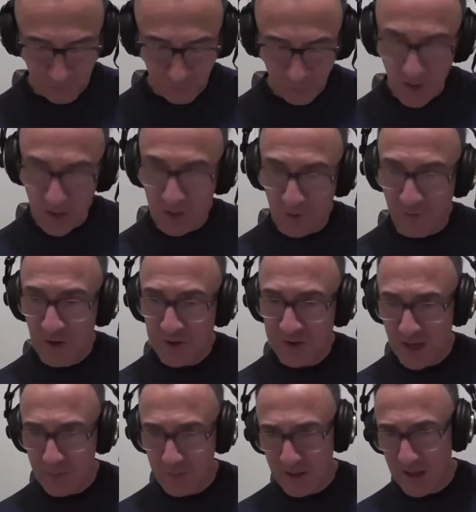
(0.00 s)
in the first
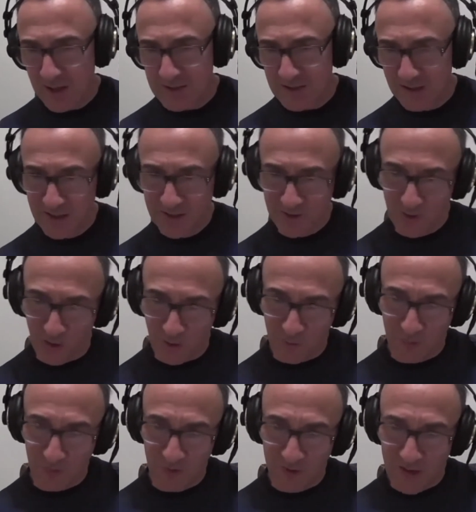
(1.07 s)
game against Leeds, not
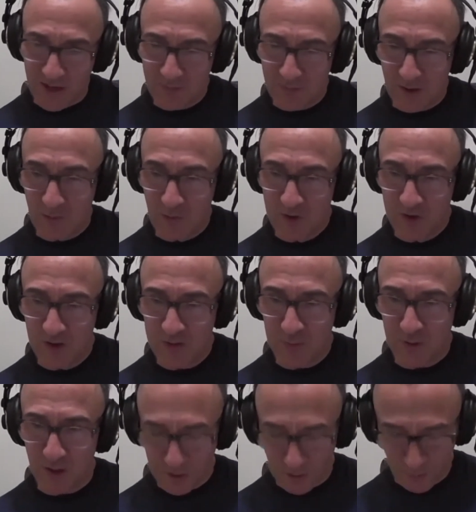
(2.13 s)
the game that was just
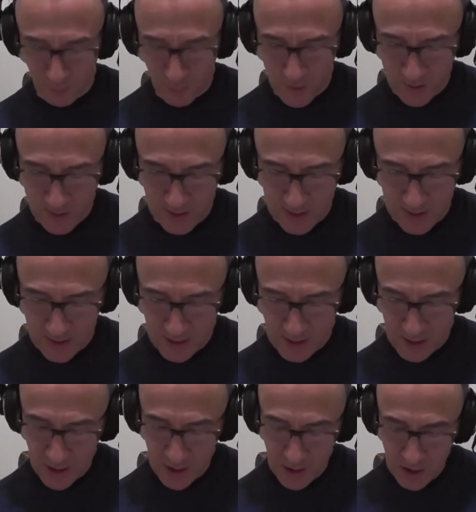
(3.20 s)
played on the weekend,
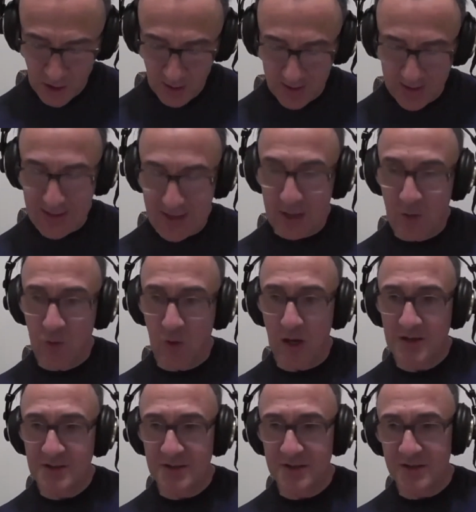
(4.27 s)
he
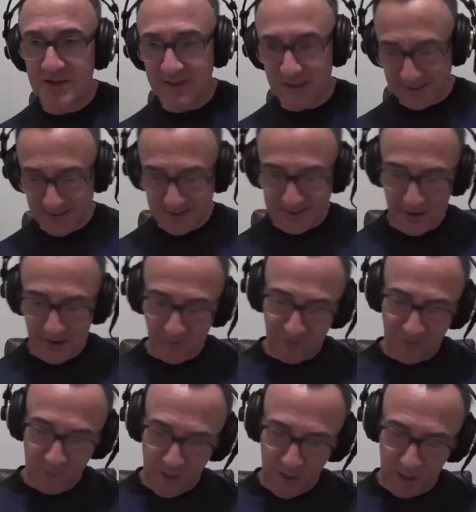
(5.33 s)
equalised in the 67th
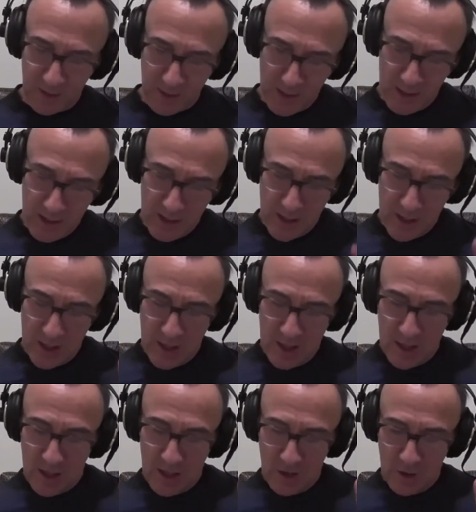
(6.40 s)
minute.
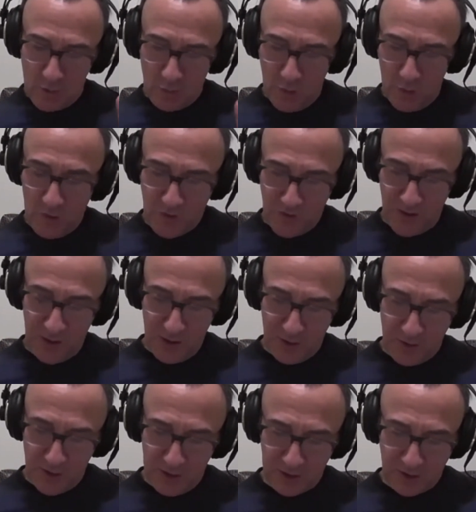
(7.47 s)
One thing
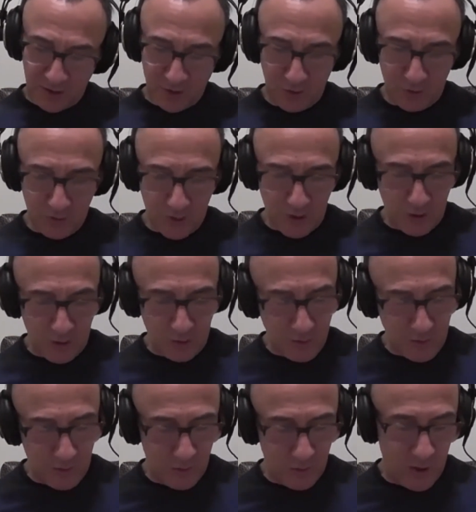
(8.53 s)
that I saw
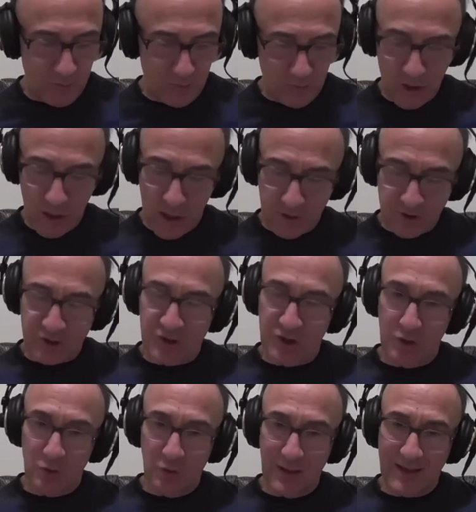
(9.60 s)
in regards
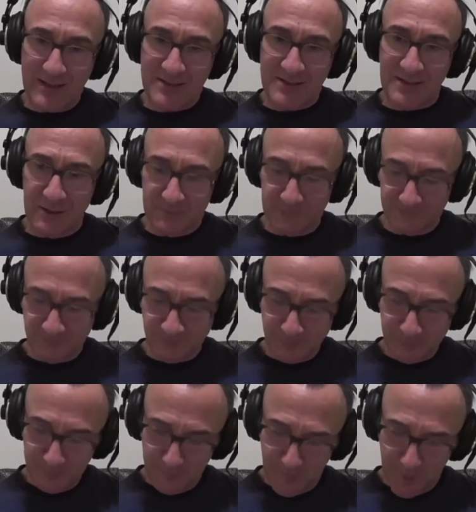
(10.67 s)
to Leicester
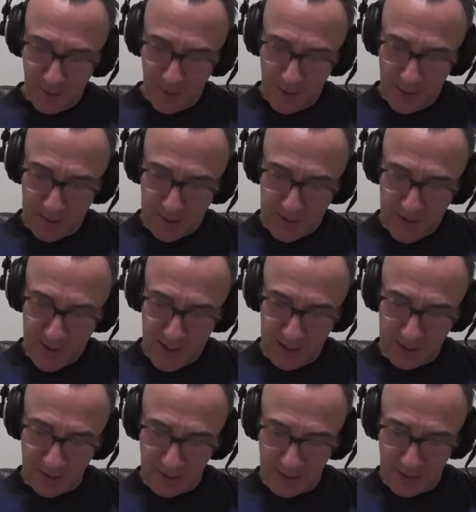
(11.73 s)
is that
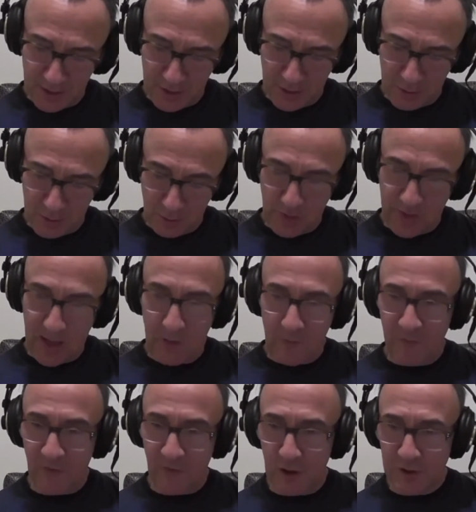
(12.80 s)
without
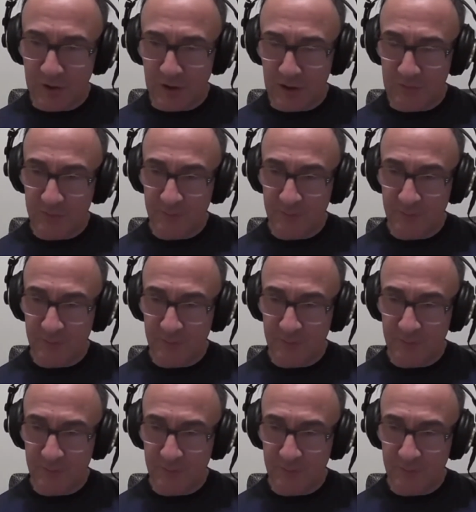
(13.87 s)
Vardy,